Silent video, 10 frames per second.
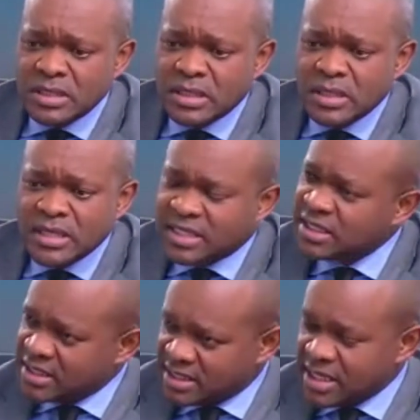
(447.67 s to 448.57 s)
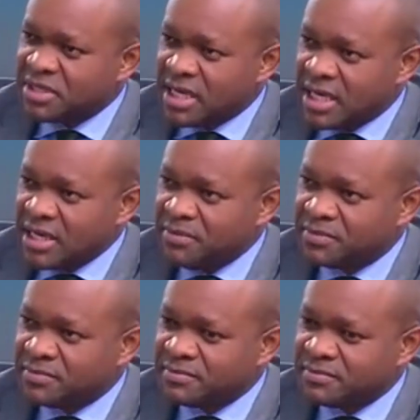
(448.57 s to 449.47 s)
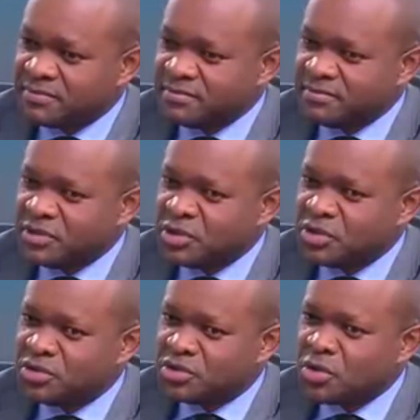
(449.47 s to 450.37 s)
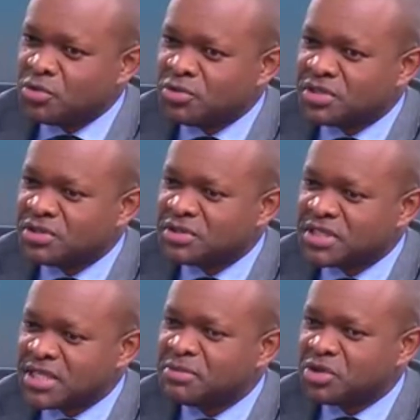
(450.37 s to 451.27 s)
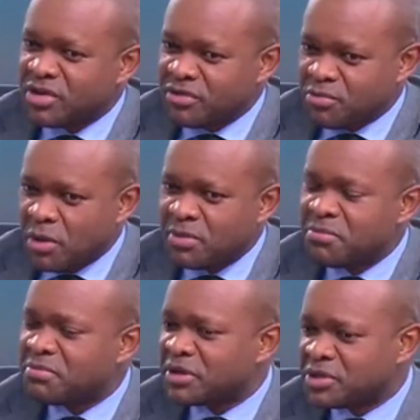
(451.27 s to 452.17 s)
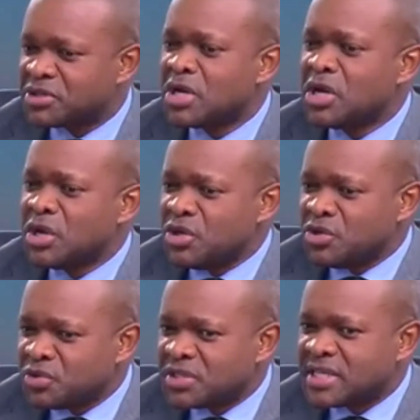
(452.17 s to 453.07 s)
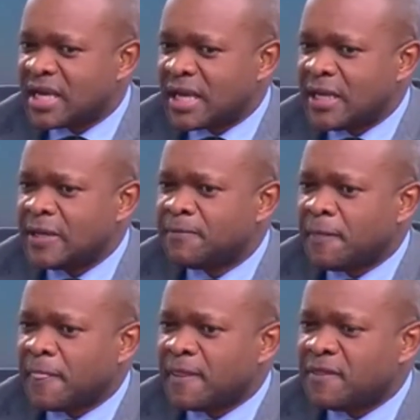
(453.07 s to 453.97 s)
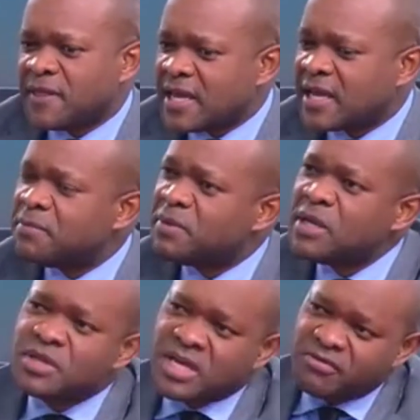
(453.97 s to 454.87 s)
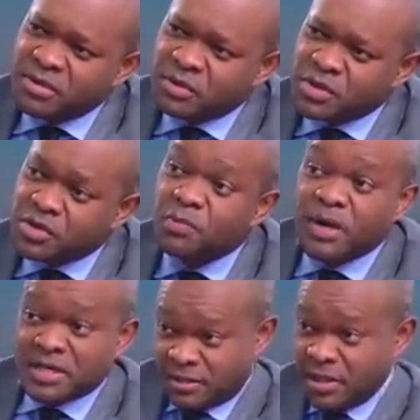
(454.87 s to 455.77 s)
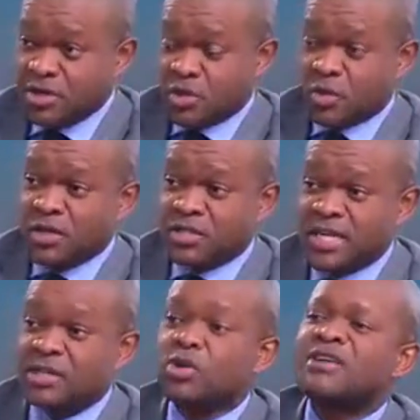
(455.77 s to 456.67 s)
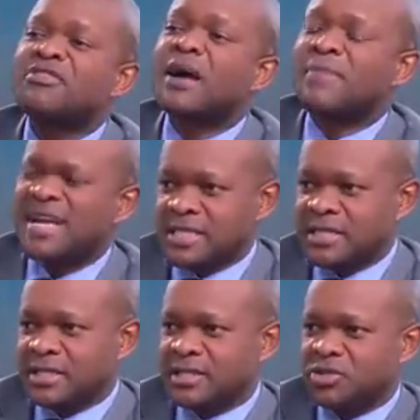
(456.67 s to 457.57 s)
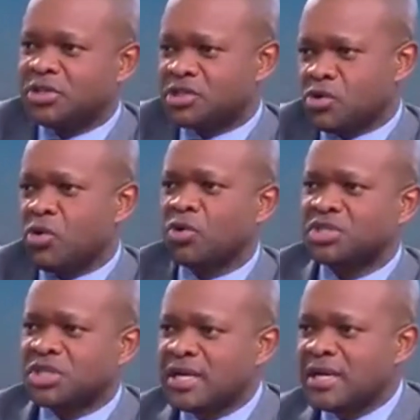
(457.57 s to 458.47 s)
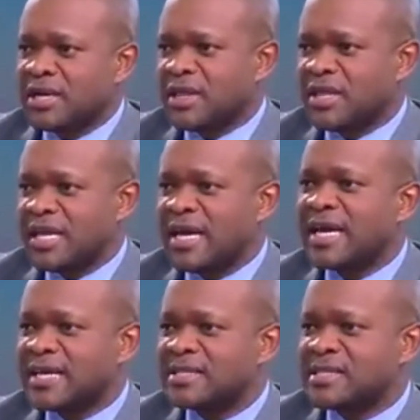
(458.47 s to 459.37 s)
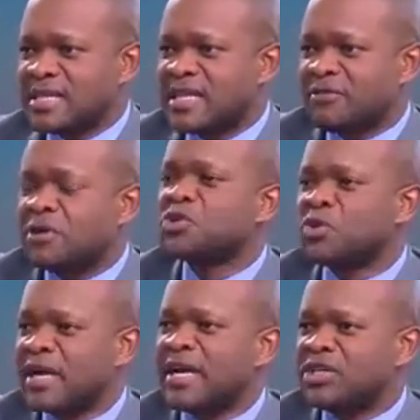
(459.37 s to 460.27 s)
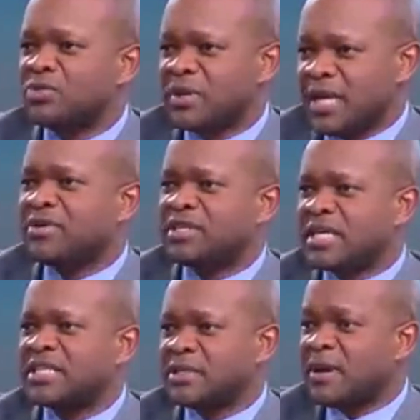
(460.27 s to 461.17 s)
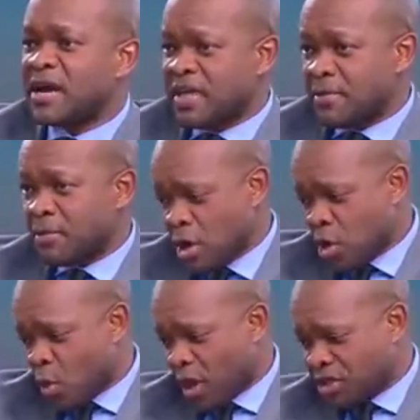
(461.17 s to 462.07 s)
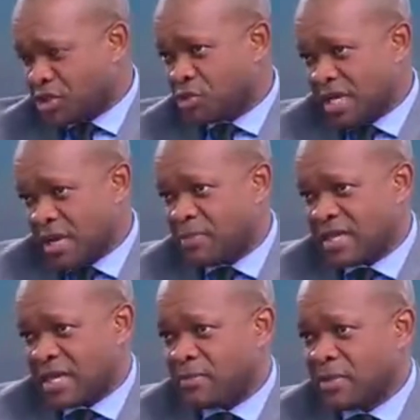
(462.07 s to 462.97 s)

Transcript: Yet at the same time, you don't seem to have a problem because you say they can be with government with you, but in your words, they don't have capacity to dislodge the ANC. Therefore, it's okay to be irritated by them whilst you're keeping them